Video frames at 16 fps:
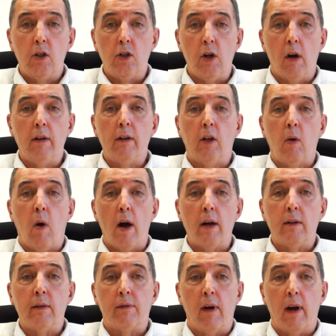During the
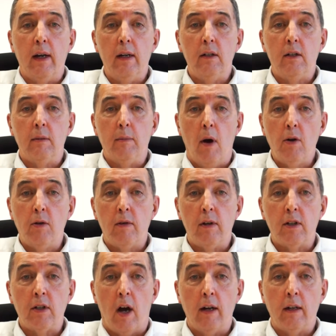quieter phase, the motor
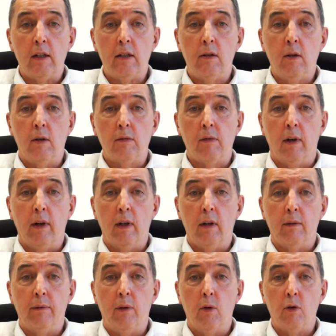inside is still running
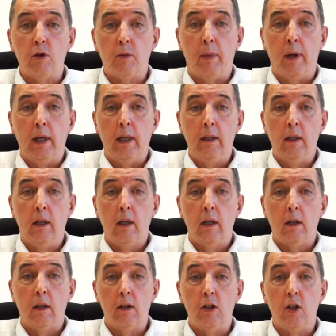at full speed,
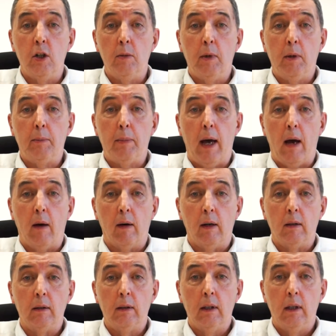consuming power.
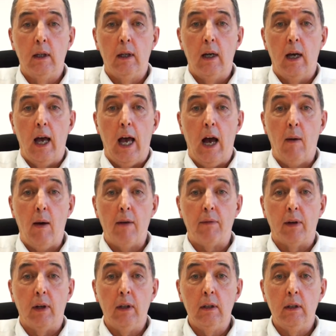
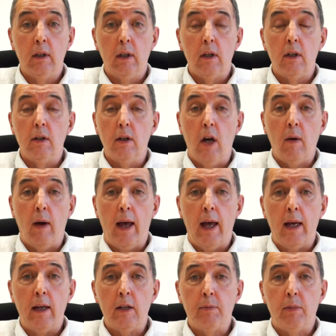However, no
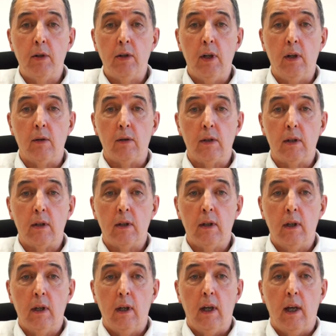air is produced.
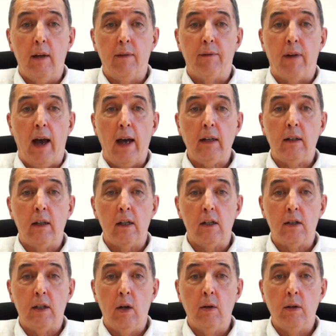In fact, it
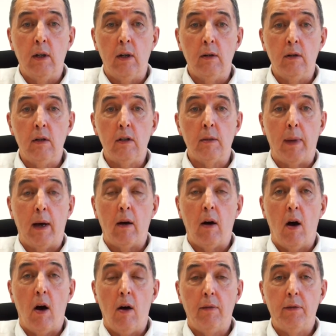still uses
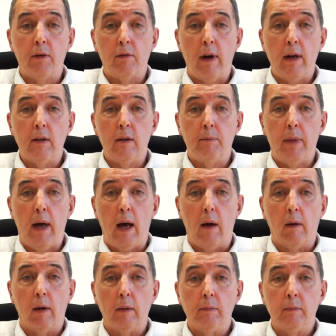about half the rate of
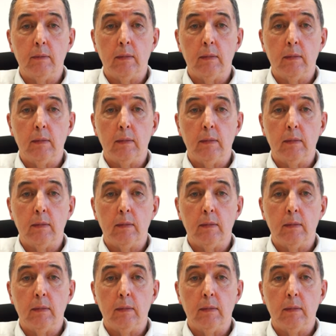power.